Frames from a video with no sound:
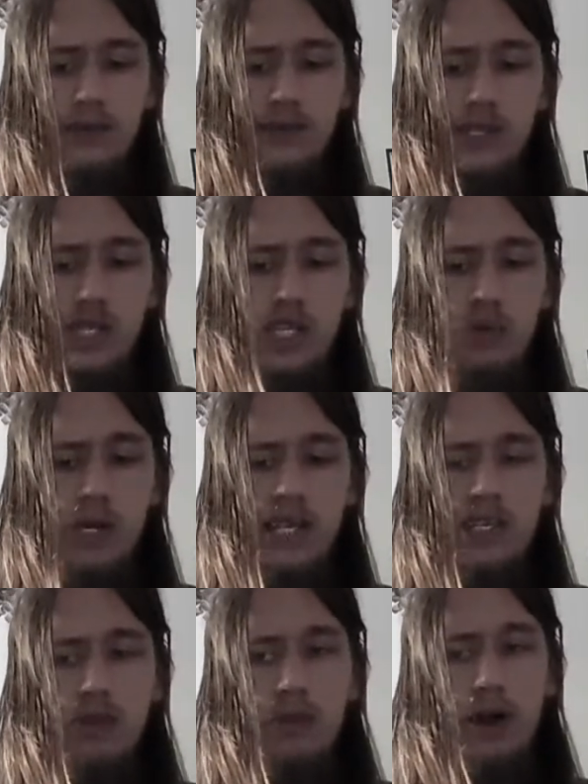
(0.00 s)

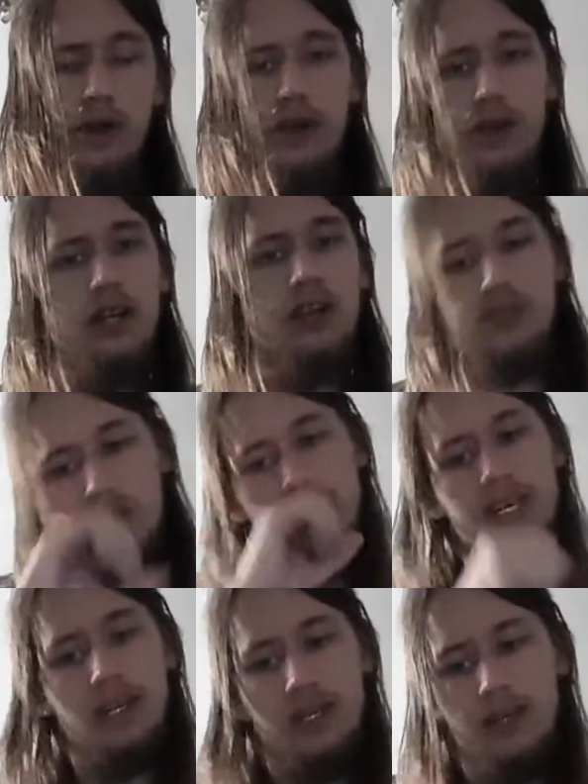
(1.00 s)
sweet to where you're gonna
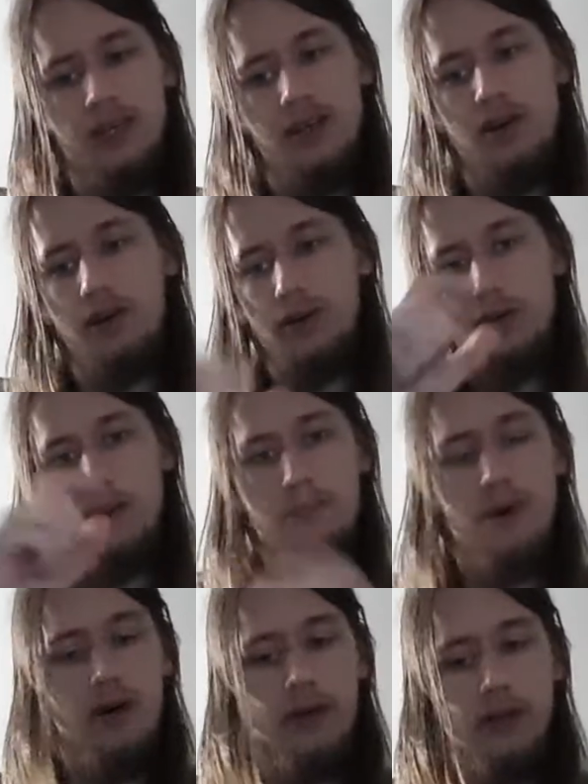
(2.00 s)
drink it out of the
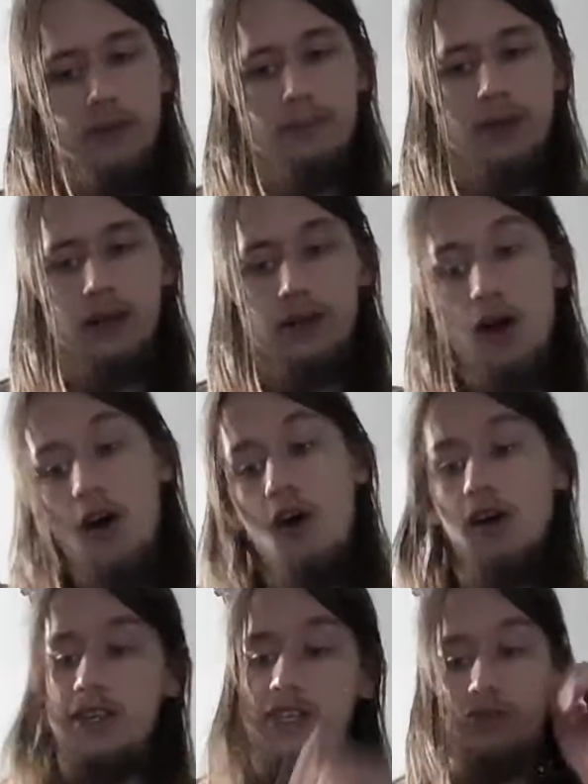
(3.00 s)
bottle and be like,
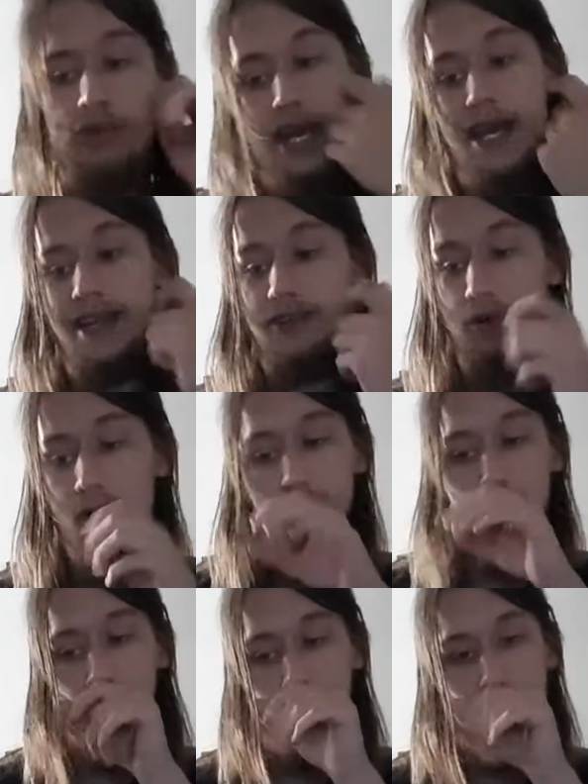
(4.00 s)
oh, it's sweet! Oy,
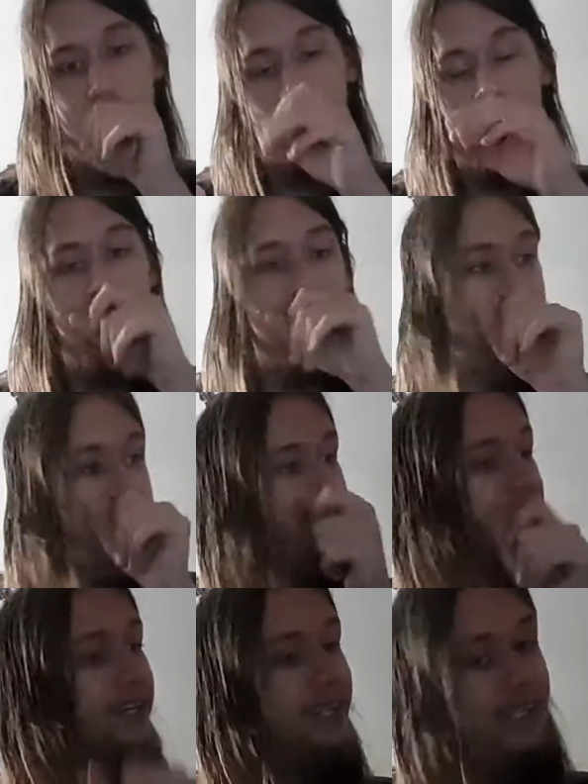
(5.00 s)
oy, oy, candy!